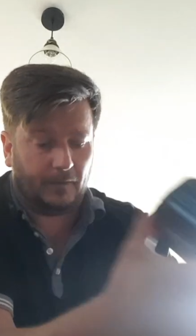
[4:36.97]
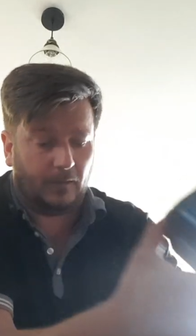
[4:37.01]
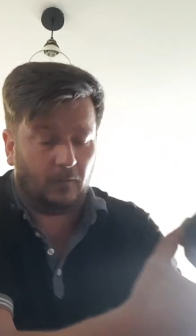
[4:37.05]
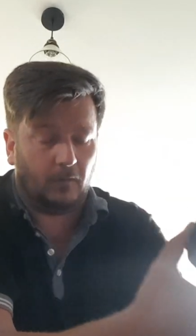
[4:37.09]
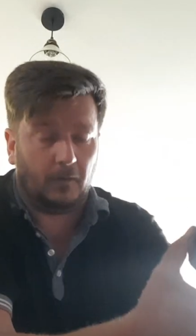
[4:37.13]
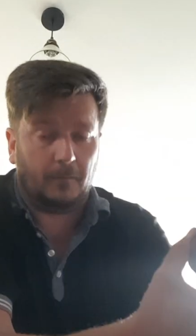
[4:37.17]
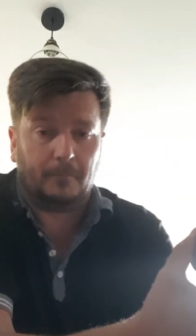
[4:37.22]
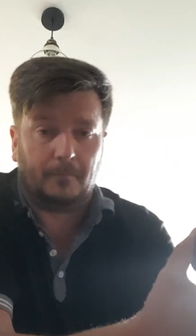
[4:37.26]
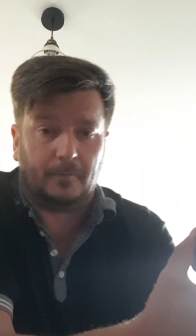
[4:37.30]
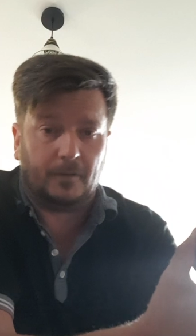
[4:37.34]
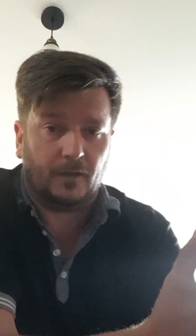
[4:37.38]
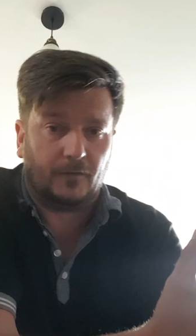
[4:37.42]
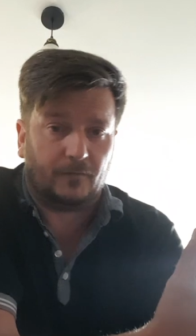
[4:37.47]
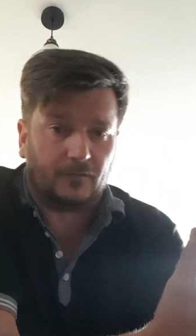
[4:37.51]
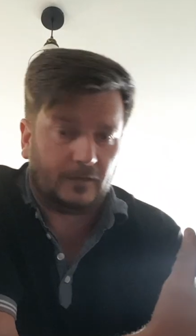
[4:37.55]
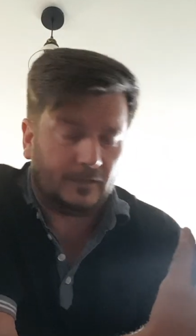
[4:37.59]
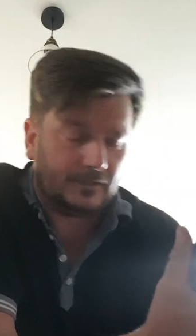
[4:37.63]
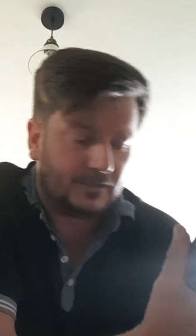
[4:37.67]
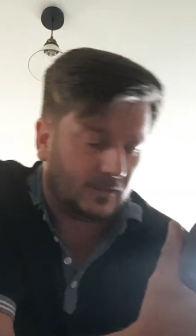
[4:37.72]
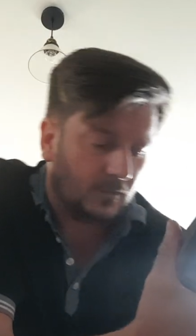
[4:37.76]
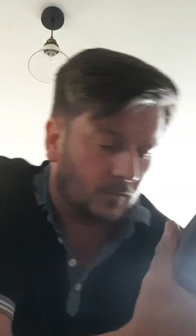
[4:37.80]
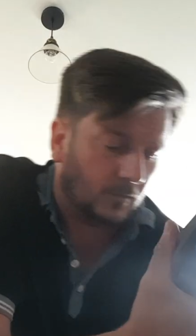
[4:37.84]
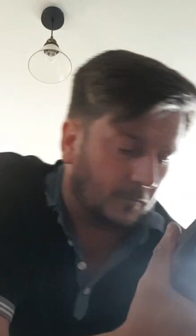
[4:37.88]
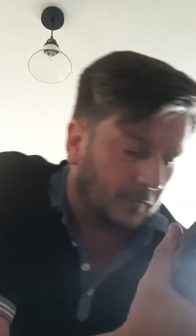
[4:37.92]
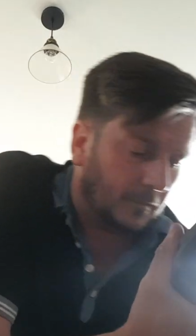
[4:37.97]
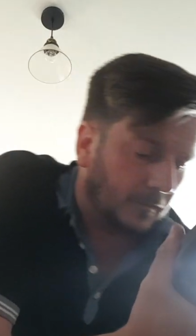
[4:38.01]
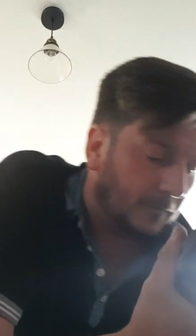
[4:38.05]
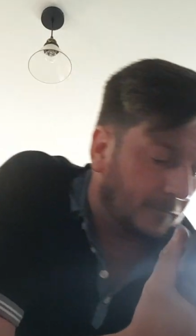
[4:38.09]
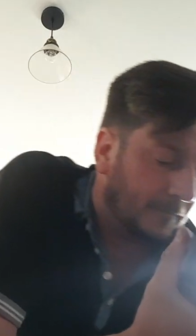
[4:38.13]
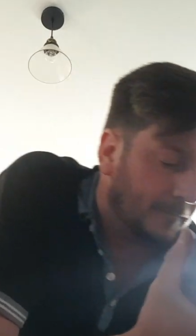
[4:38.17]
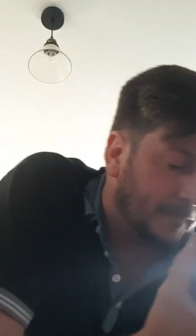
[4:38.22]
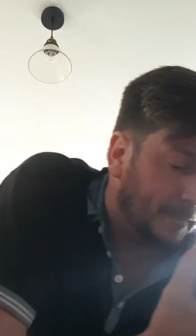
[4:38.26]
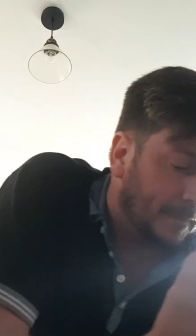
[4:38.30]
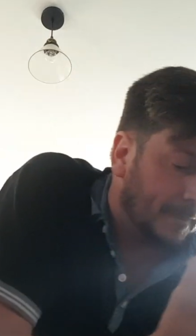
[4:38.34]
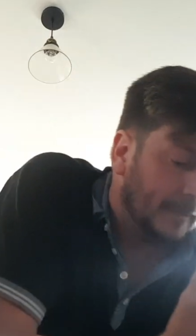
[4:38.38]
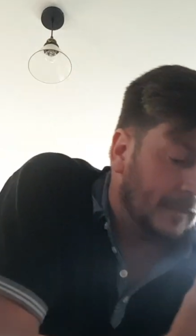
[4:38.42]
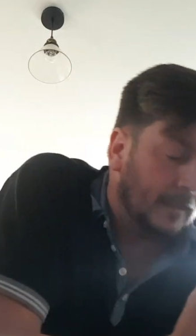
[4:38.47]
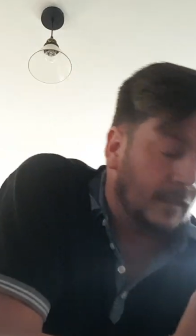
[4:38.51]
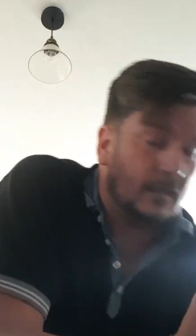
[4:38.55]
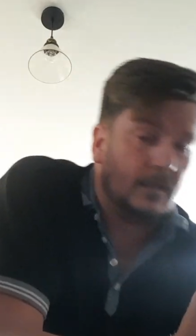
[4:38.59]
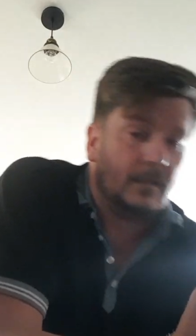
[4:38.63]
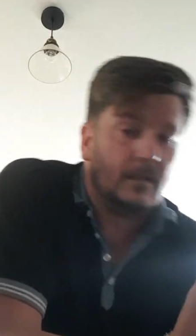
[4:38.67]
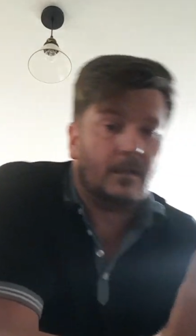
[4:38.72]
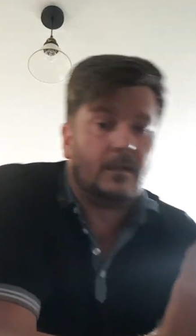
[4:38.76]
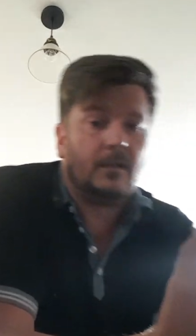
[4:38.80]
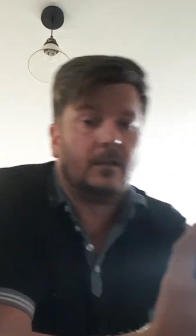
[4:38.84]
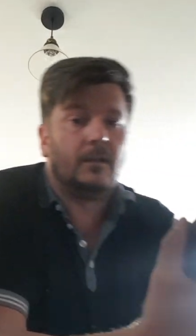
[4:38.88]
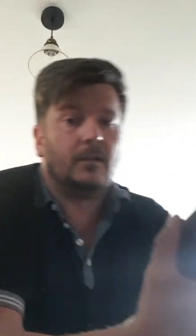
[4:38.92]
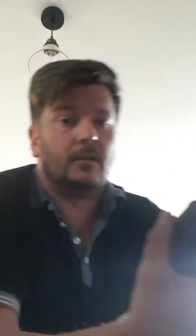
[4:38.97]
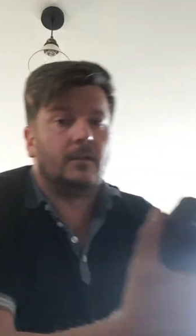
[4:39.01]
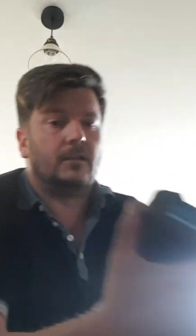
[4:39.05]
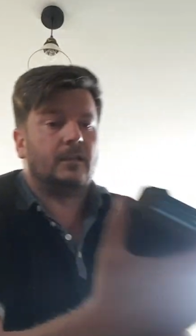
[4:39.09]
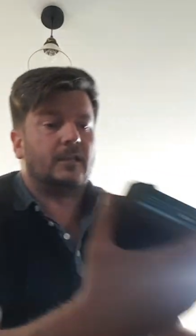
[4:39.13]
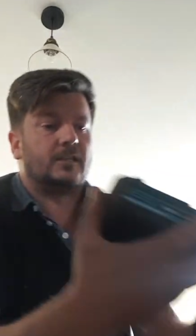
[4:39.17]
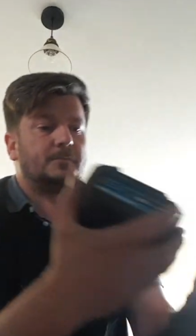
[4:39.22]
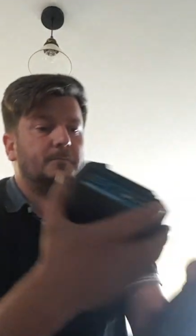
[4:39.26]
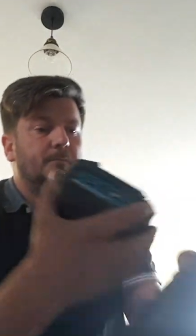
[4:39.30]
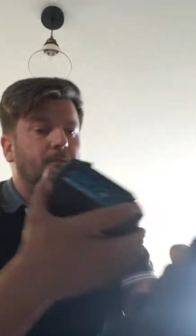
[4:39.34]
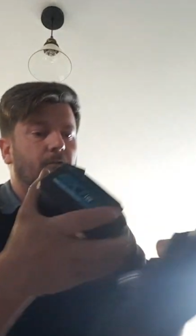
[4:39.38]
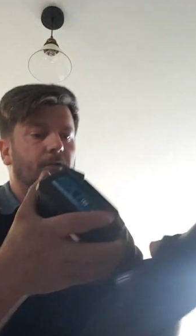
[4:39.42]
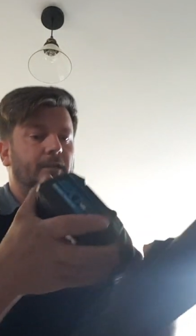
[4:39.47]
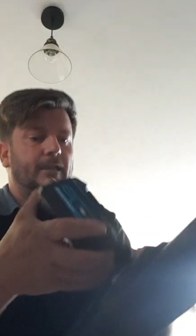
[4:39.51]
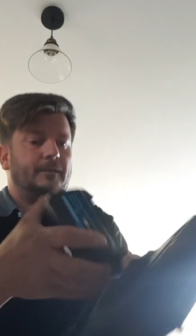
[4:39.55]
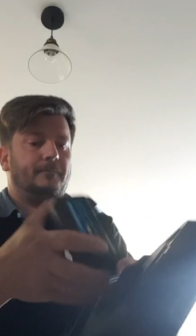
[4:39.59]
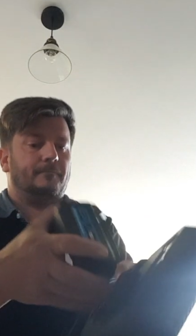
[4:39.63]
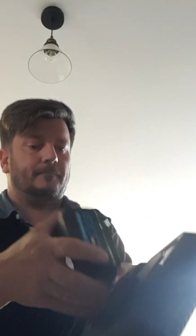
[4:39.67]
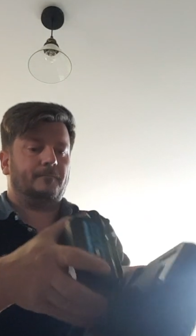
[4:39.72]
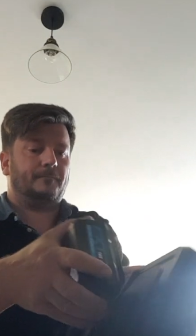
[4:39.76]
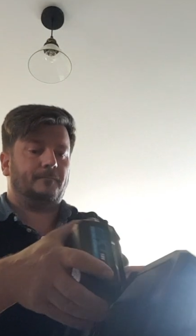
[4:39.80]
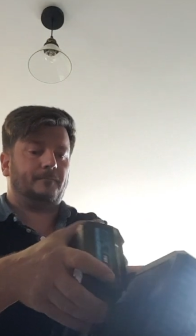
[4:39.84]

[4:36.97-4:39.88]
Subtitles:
hour, perfectly suitable. Let's plug in.